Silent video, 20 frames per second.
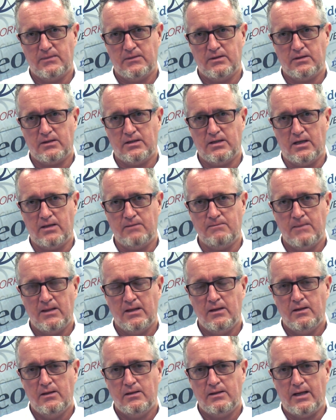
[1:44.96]
Okay.
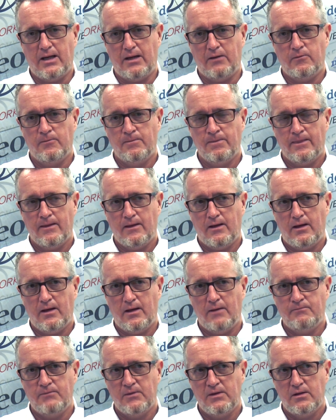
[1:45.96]
Now,
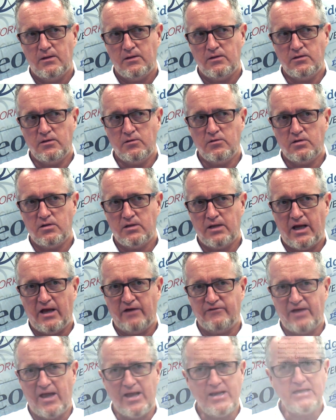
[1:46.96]
you can
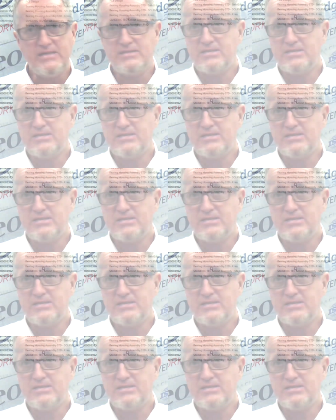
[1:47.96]
have any